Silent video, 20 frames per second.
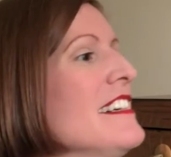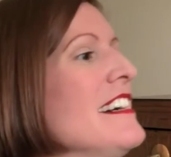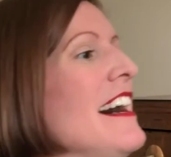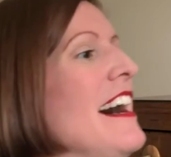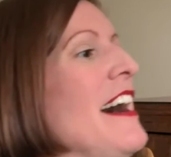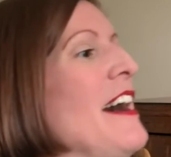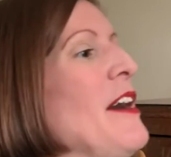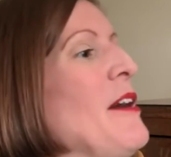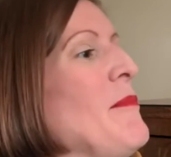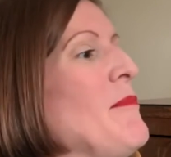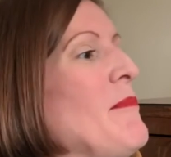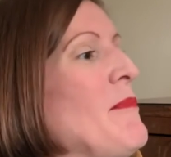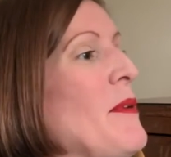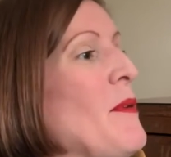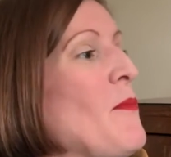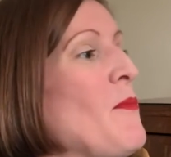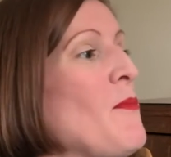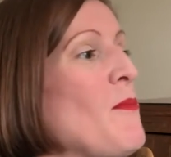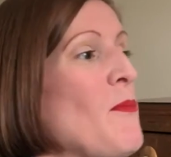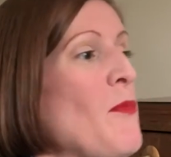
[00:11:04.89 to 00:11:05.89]

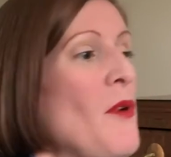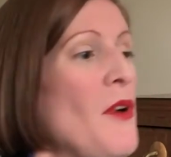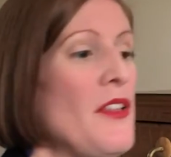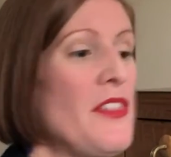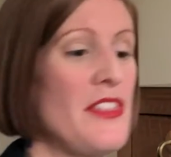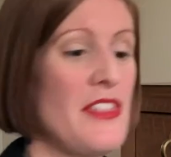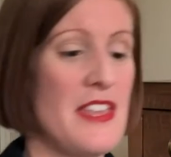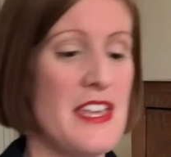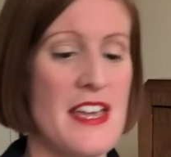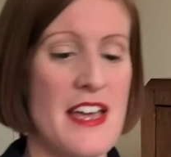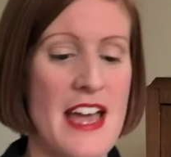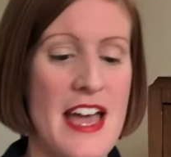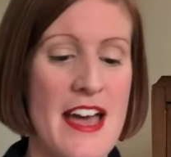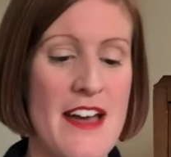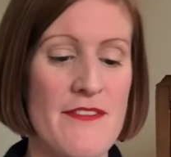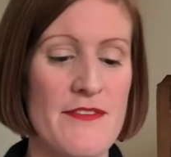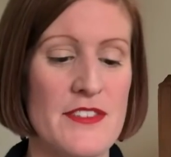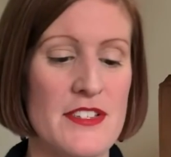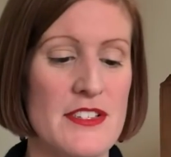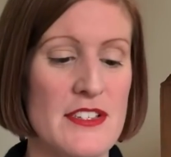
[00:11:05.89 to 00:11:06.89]
But one thing I
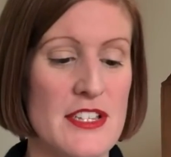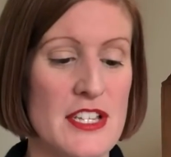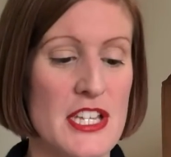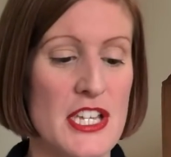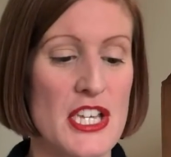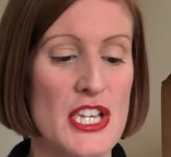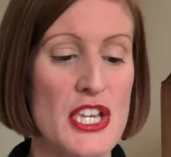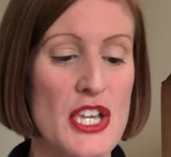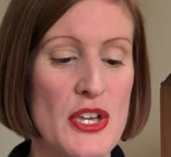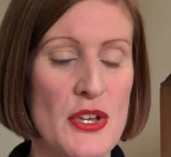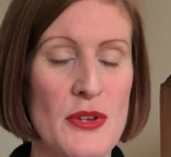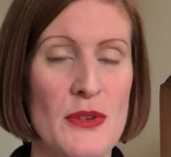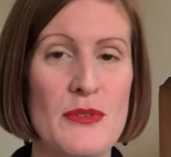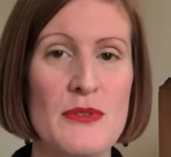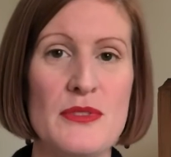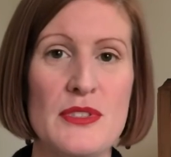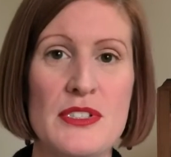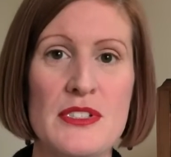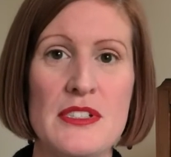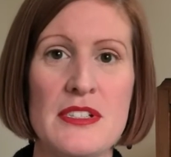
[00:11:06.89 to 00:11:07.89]
have
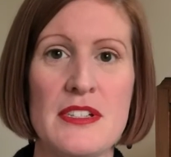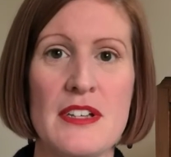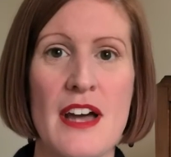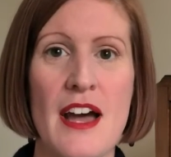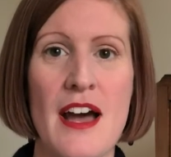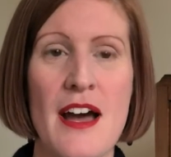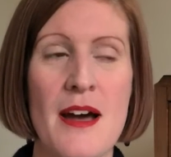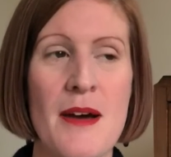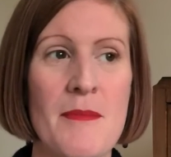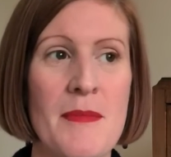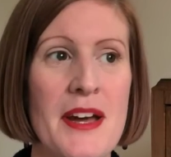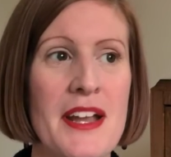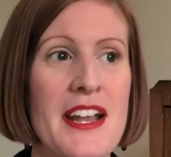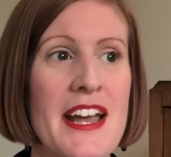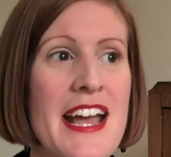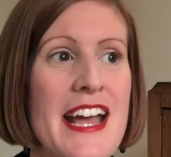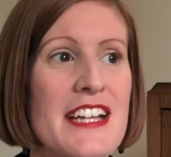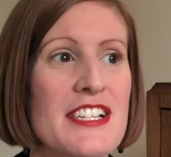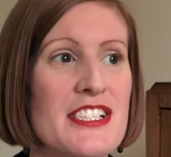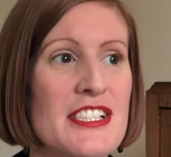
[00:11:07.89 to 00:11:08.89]
used, and
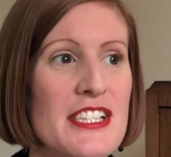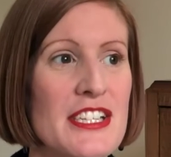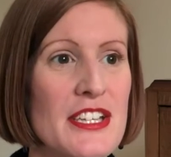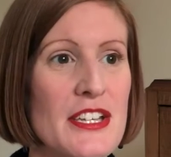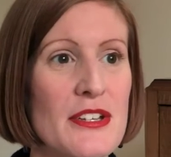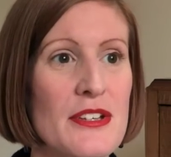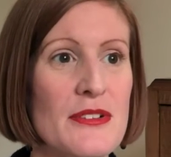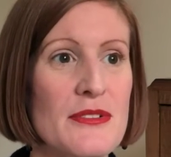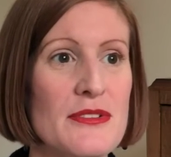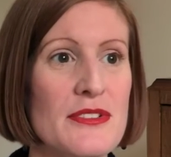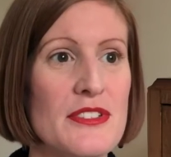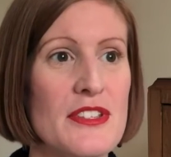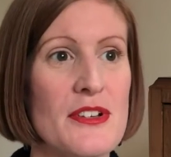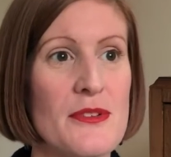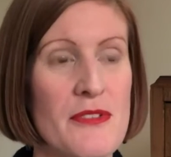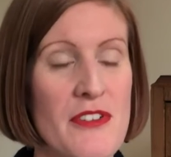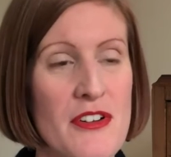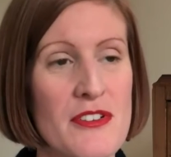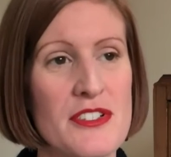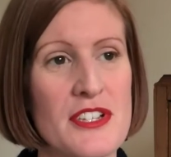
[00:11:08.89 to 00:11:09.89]
I actually used the
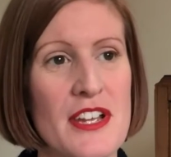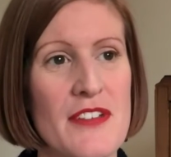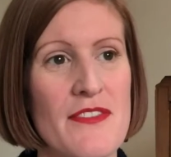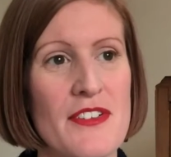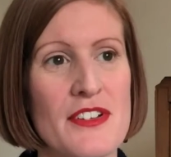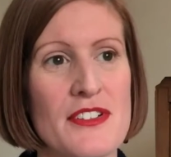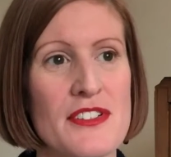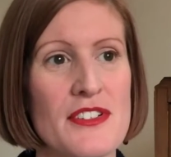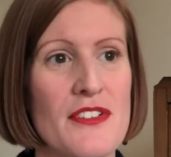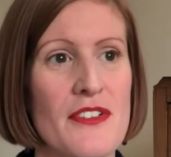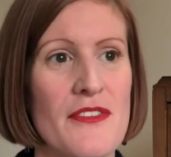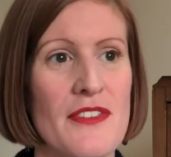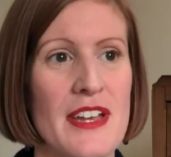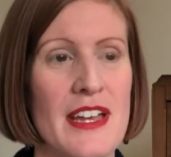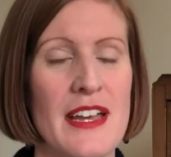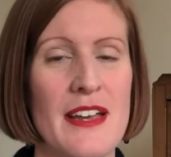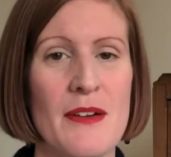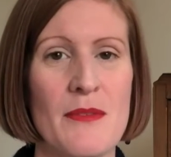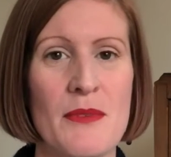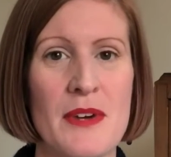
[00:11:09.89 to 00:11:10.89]
crochet version of
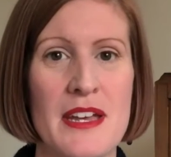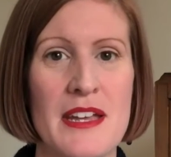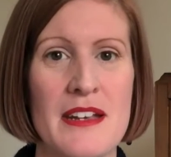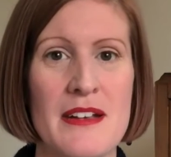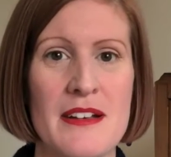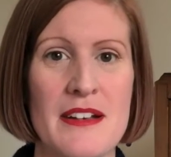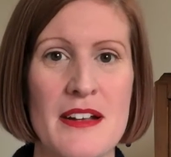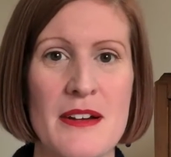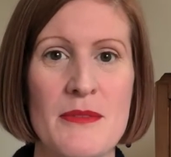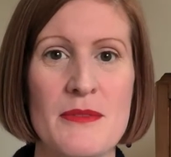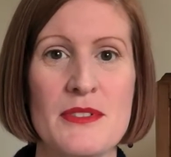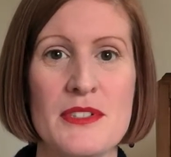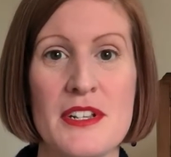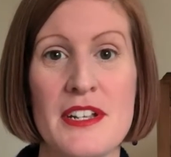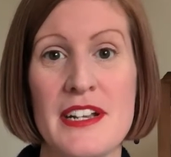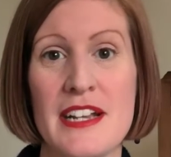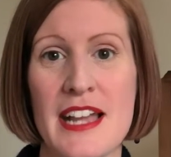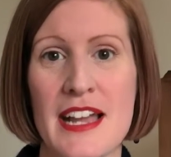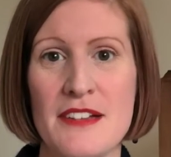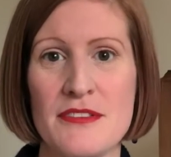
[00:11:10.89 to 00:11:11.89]
it when I was
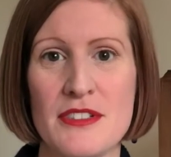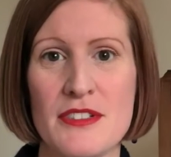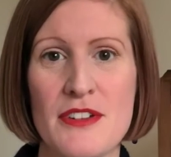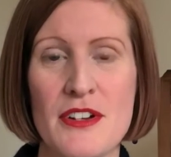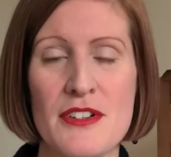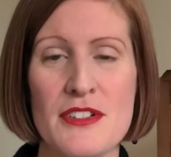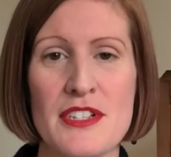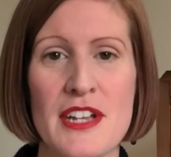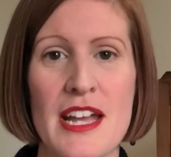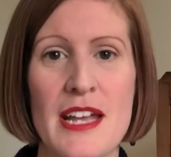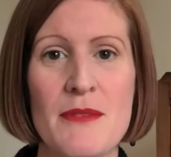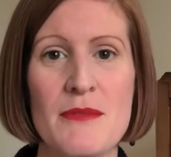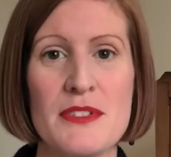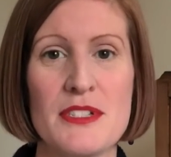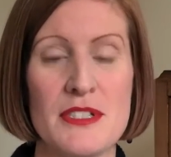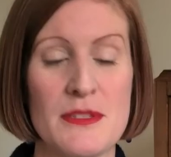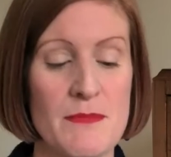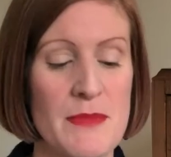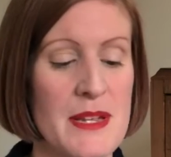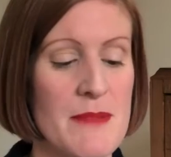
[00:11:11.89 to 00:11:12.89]
learning how to crochet, which
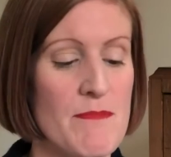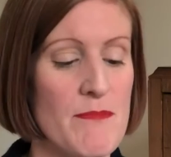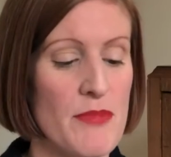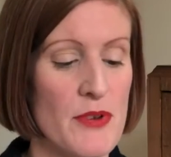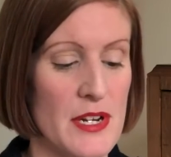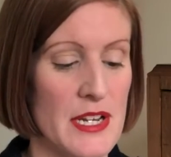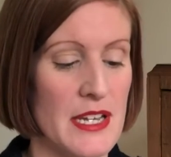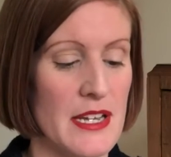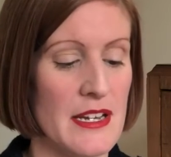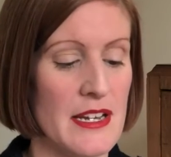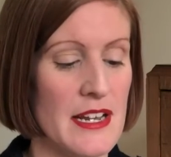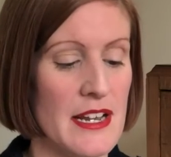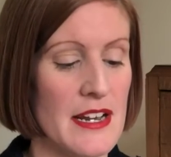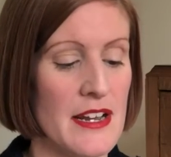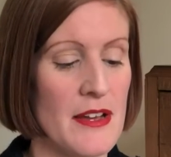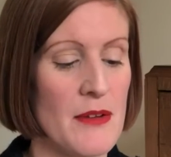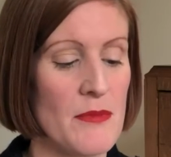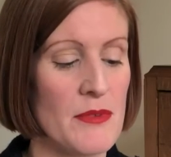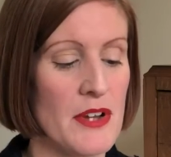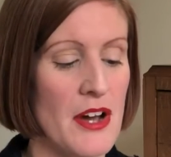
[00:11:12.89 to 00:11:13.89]
has been brilliant, and
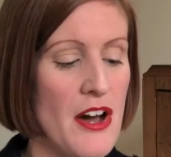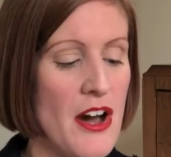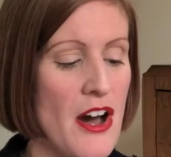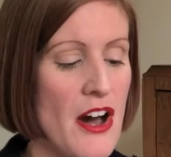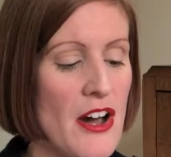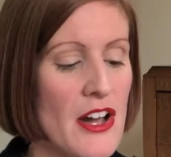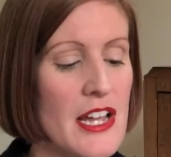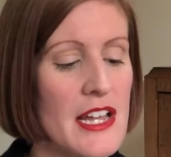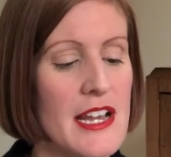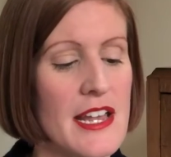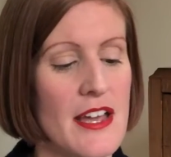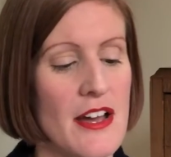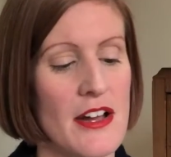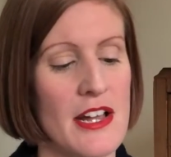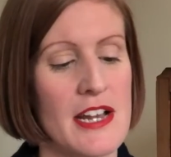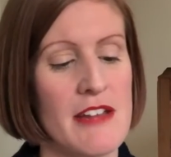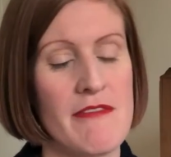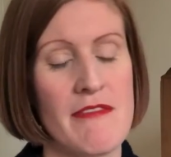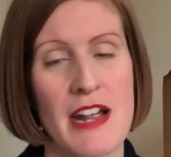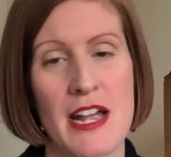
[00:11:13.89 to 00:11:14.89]
I would
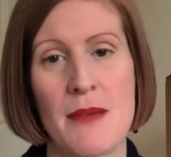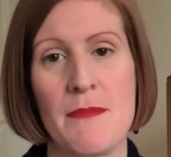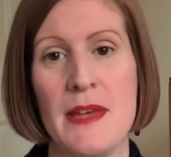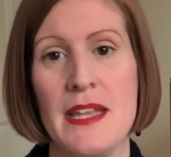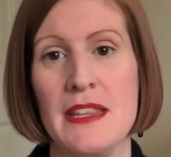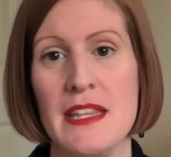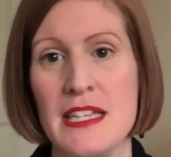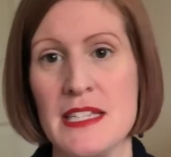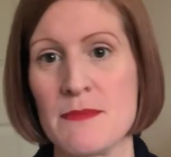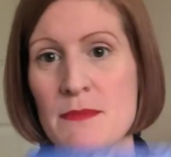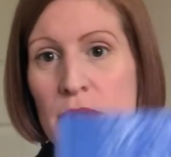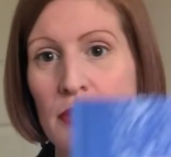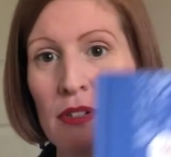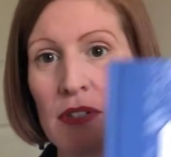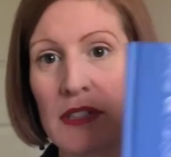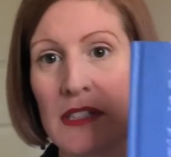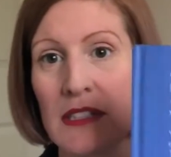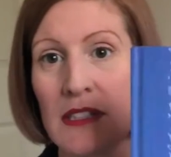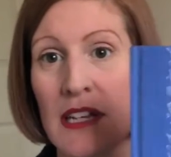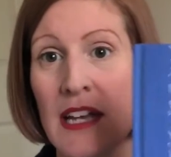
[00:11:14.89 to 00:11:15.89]
highly recommend these
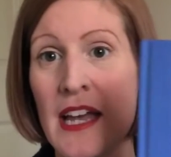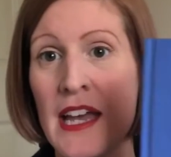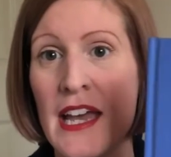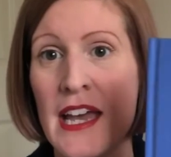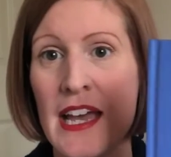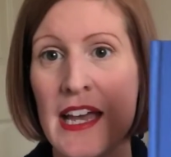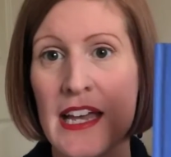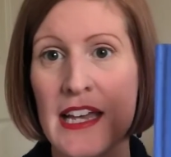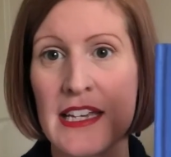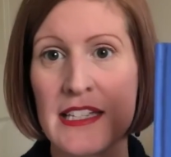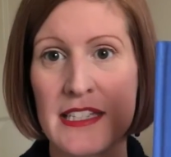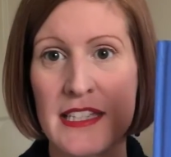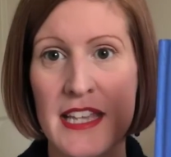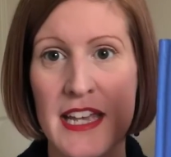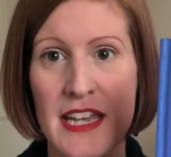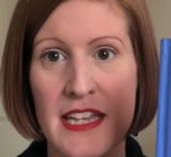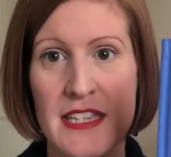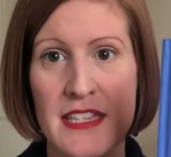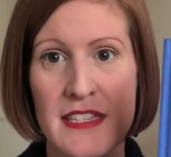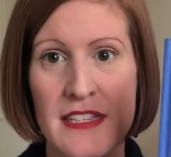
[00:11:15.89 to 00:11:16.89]
books, is
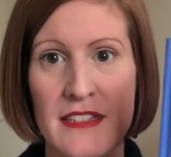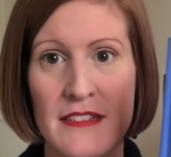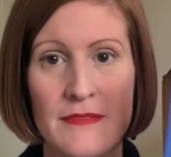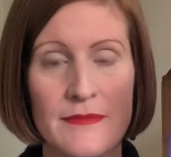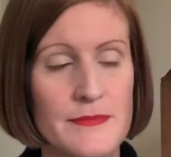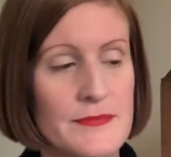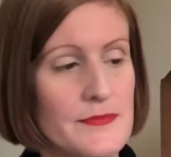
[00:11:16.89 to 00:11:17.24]
this.